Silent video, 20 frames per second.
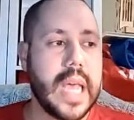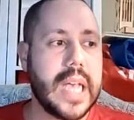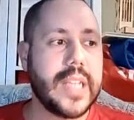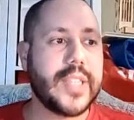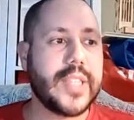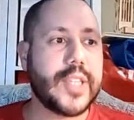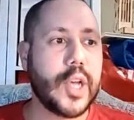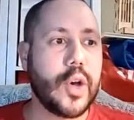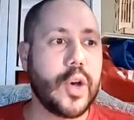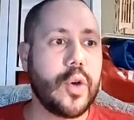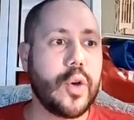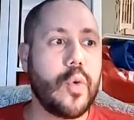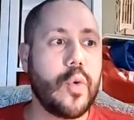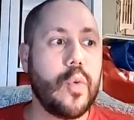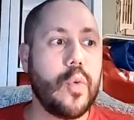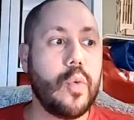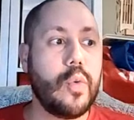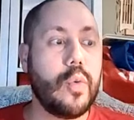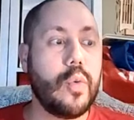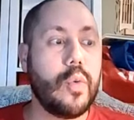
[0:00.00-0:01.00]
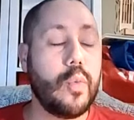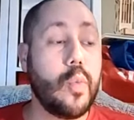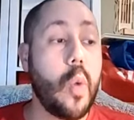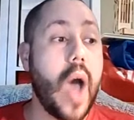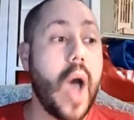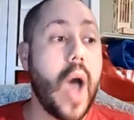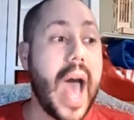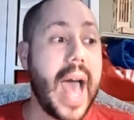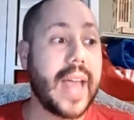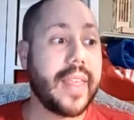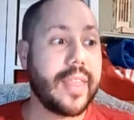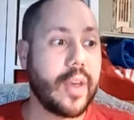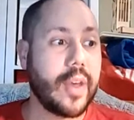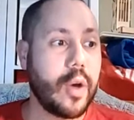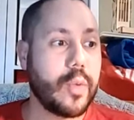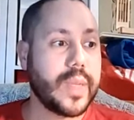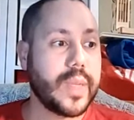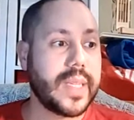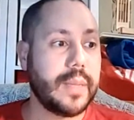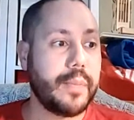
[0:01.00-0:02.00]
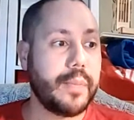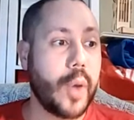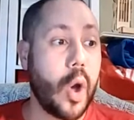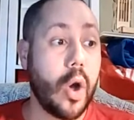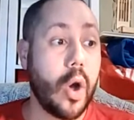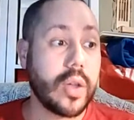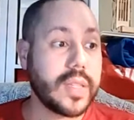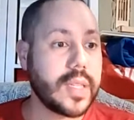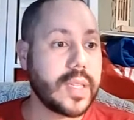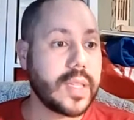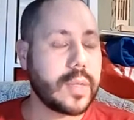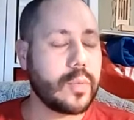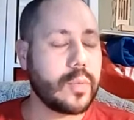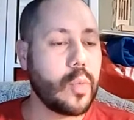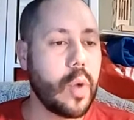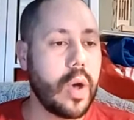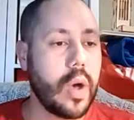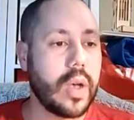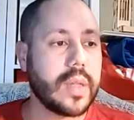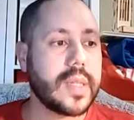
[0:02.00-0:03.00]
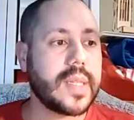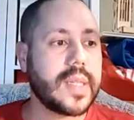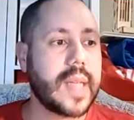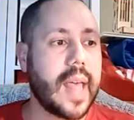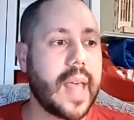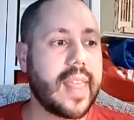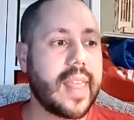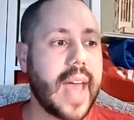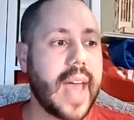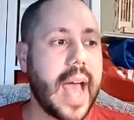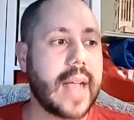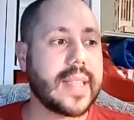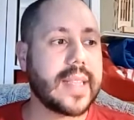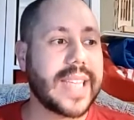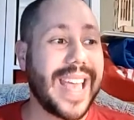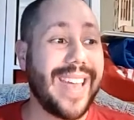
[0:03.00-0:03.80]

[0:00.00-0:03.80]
So what I thought was important was that